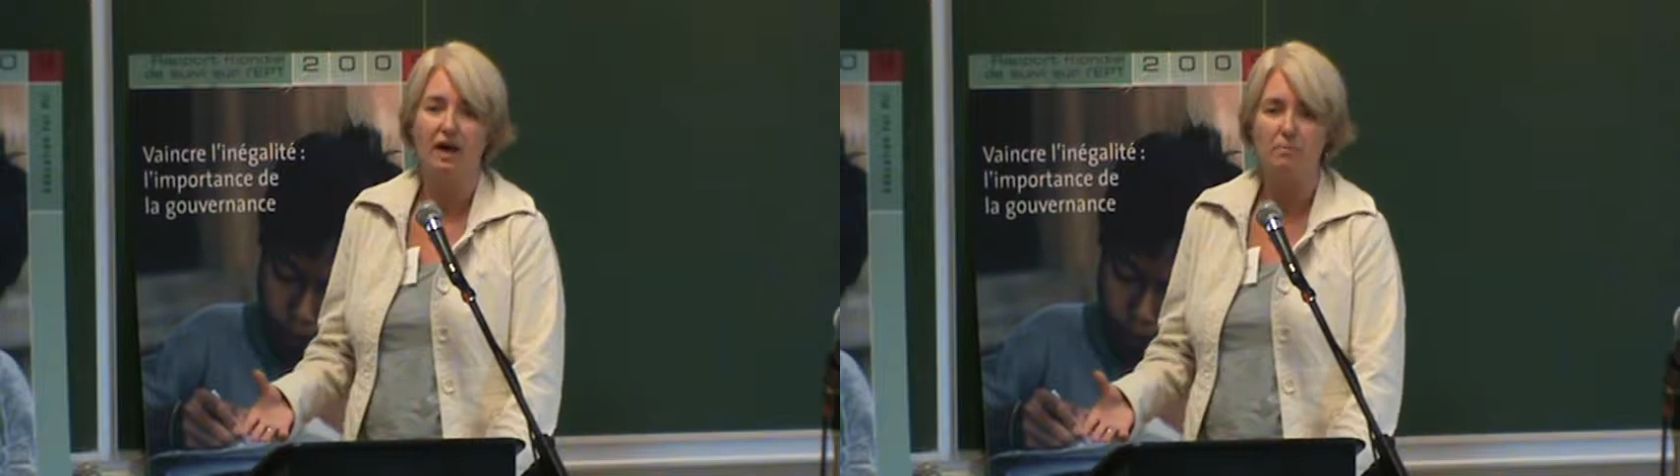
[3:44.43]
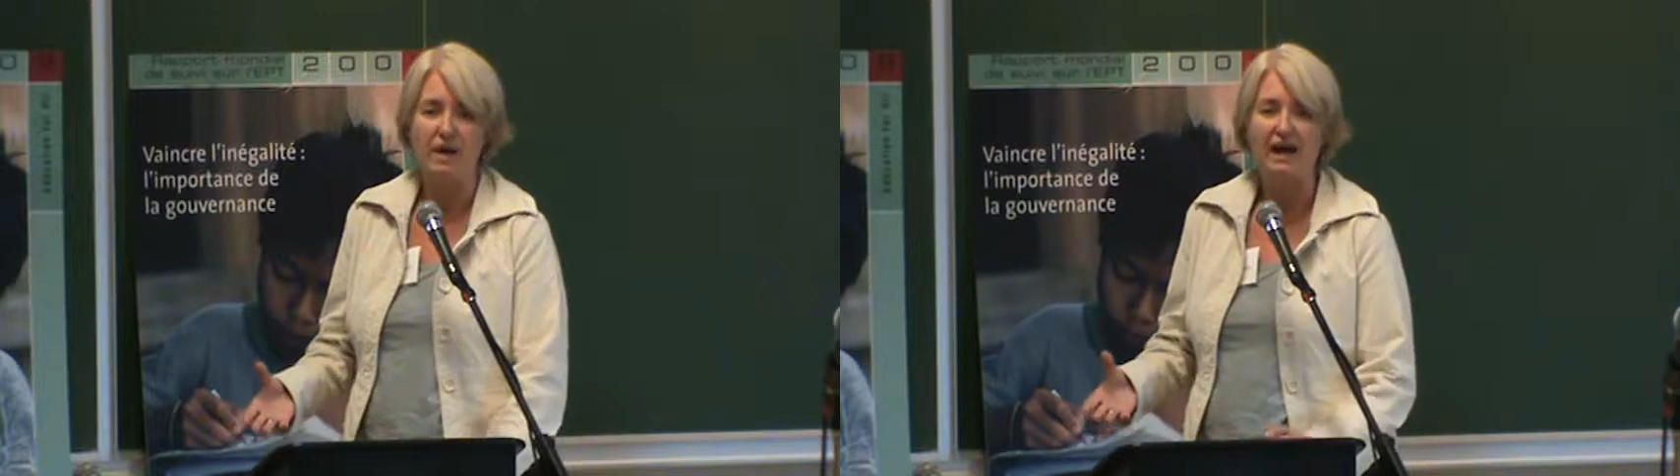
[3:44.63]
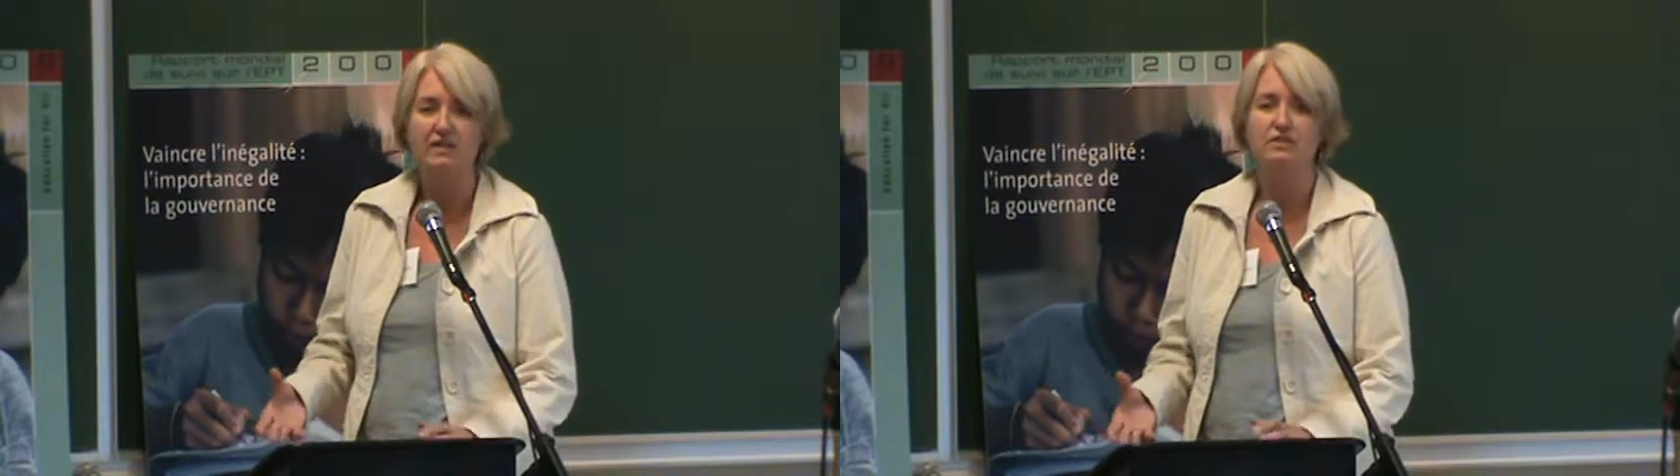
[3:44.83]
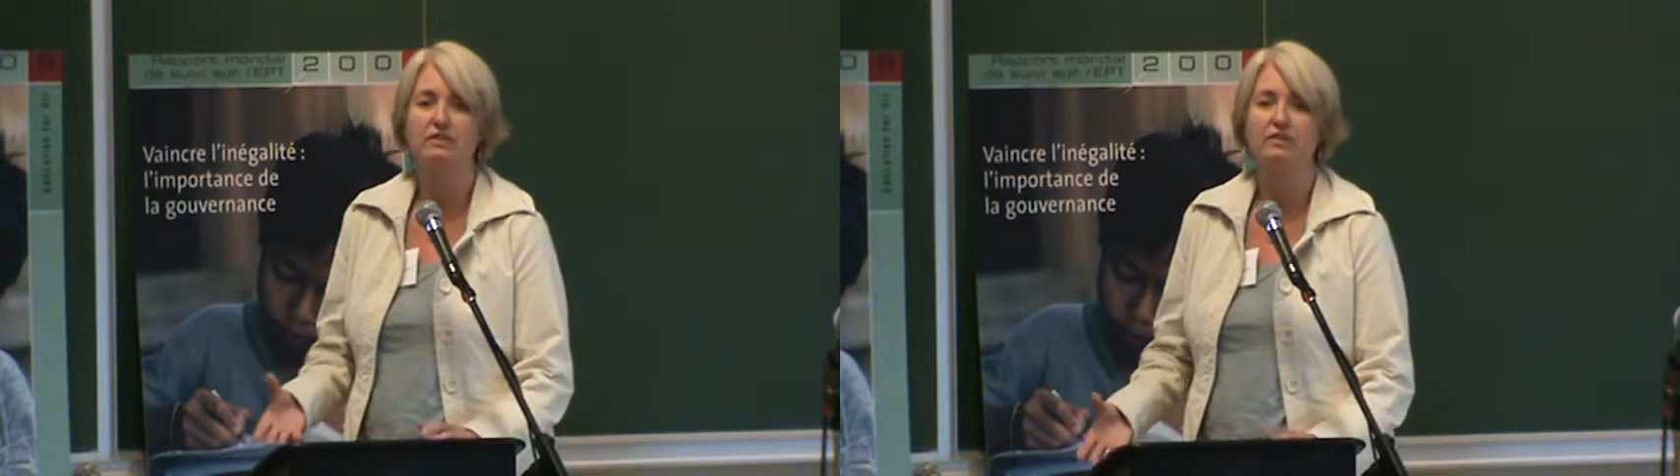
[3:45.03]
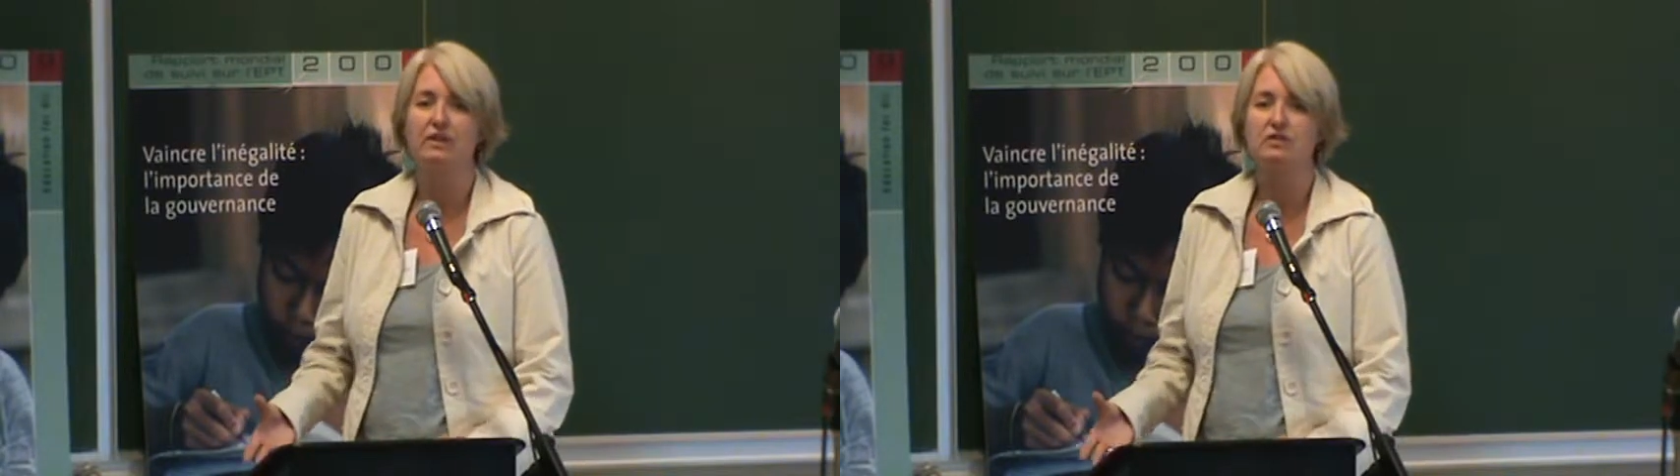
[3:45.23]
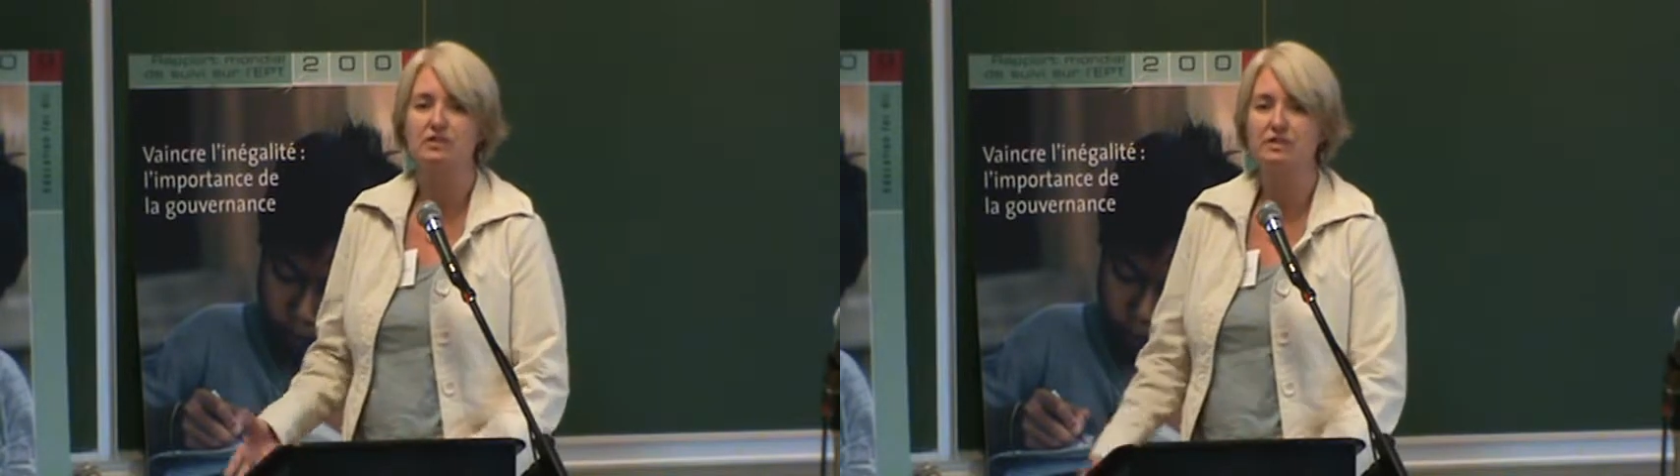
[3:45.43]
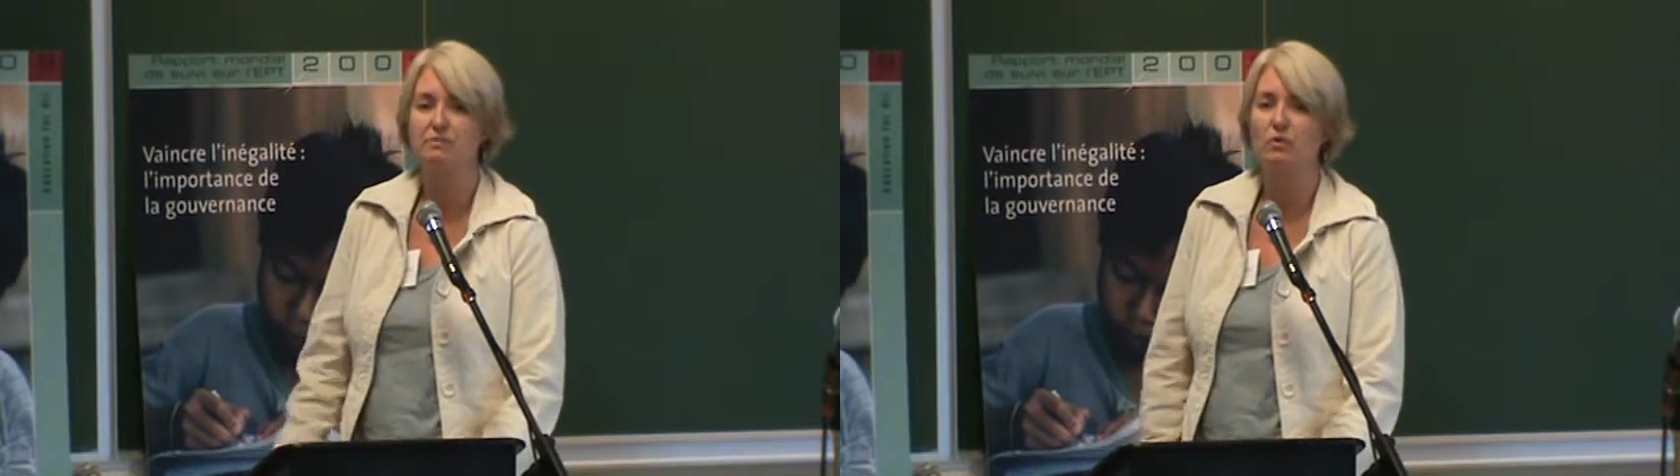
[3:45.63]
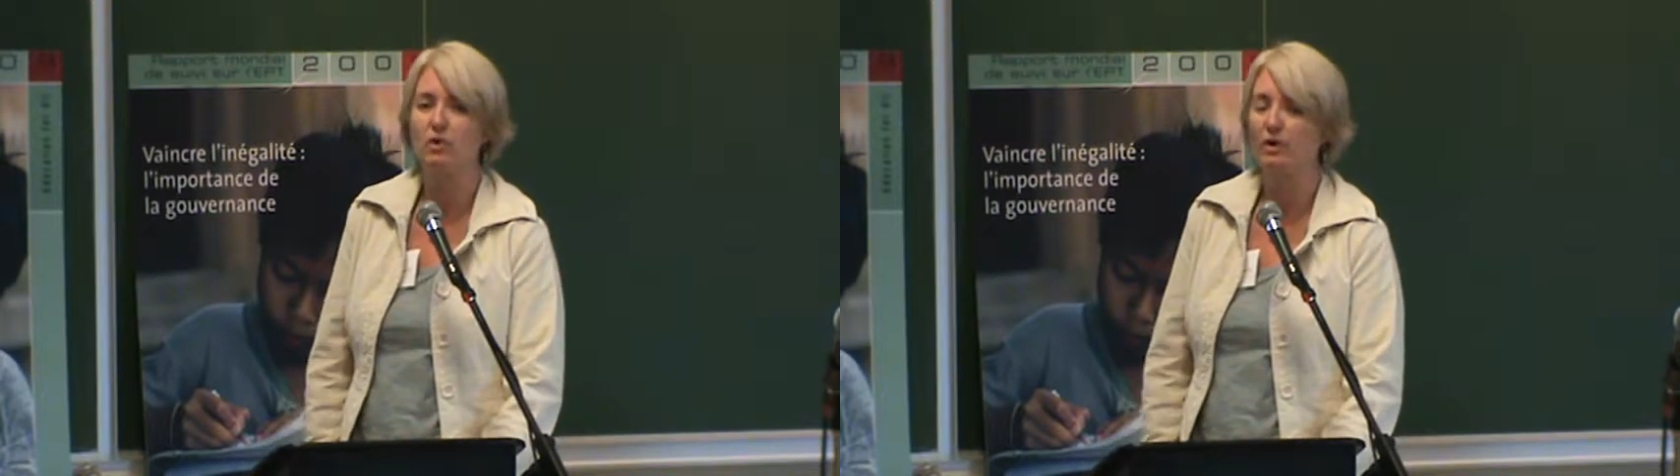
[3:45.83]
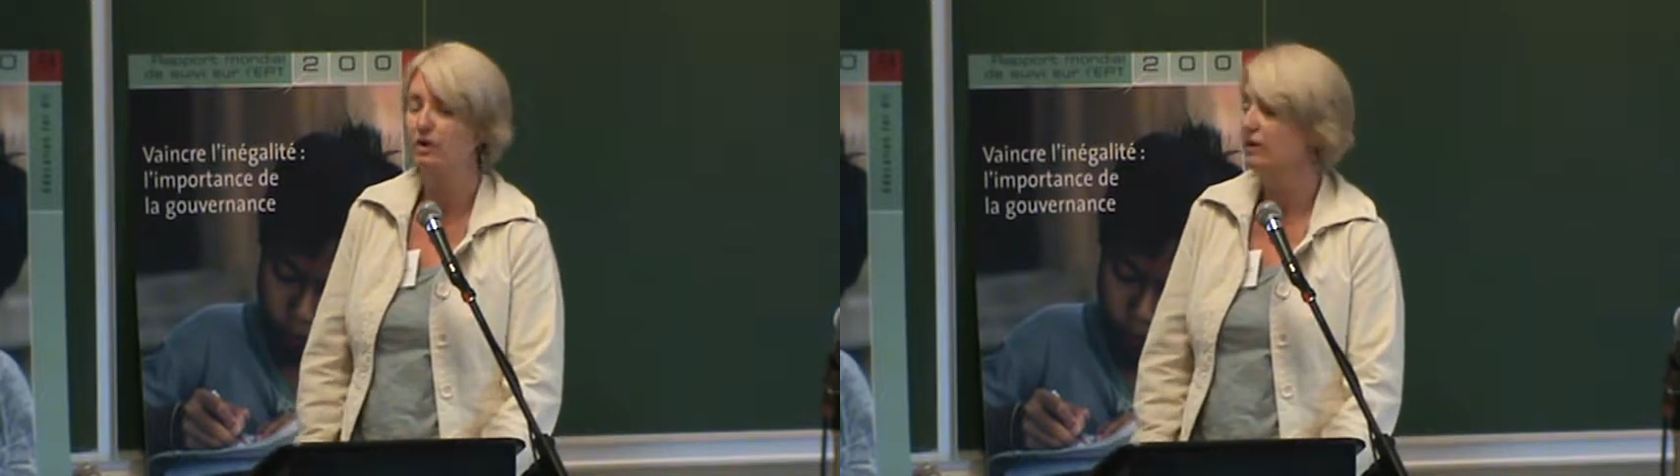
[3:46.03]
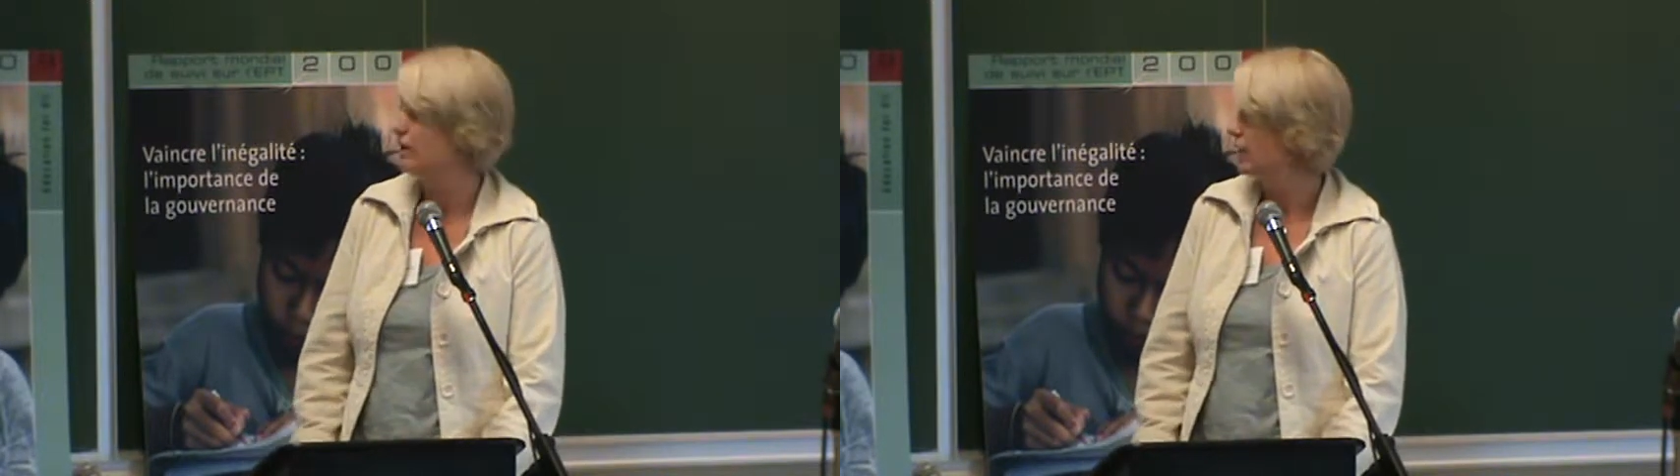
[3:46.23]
a package of interventions more